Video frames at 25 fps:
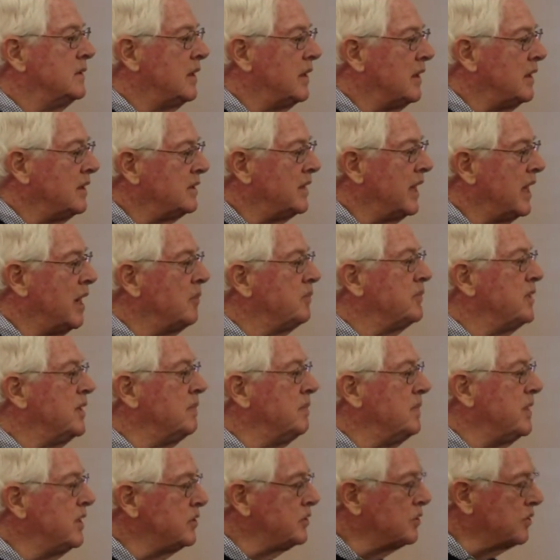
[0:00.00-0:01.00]
Right, to help the
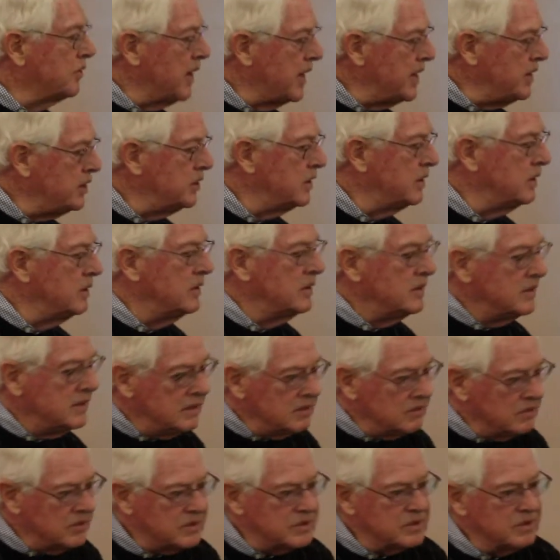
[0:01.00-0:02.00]
administration with